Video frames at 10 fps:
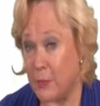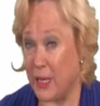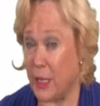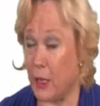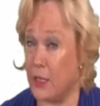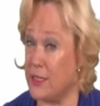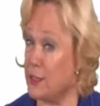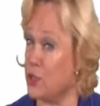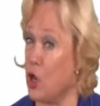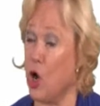because
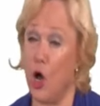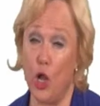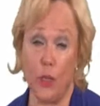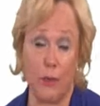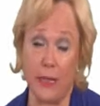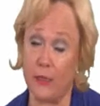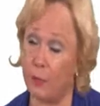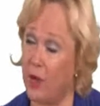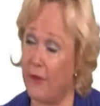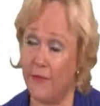it's all about the
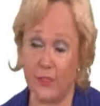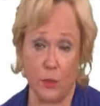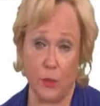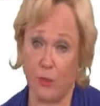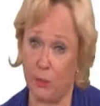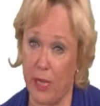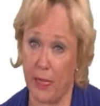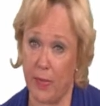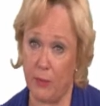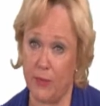profits when we buy
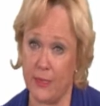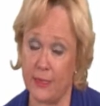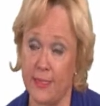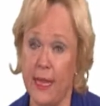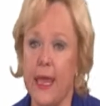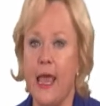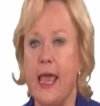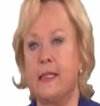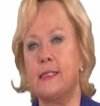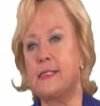companies.
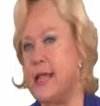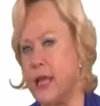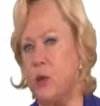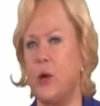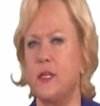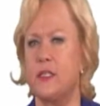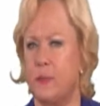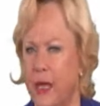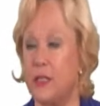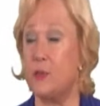And the second one is
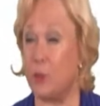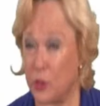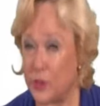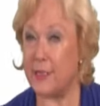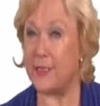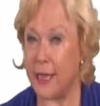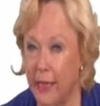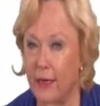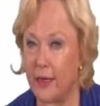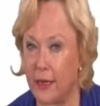about its
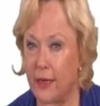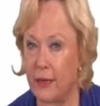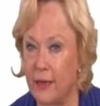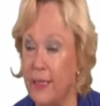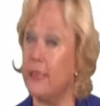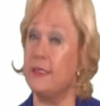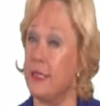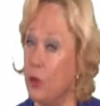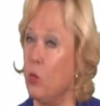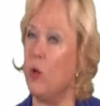personality. Is
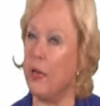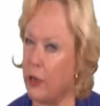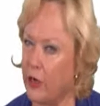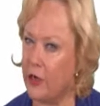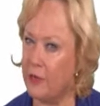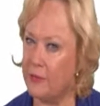it a winner?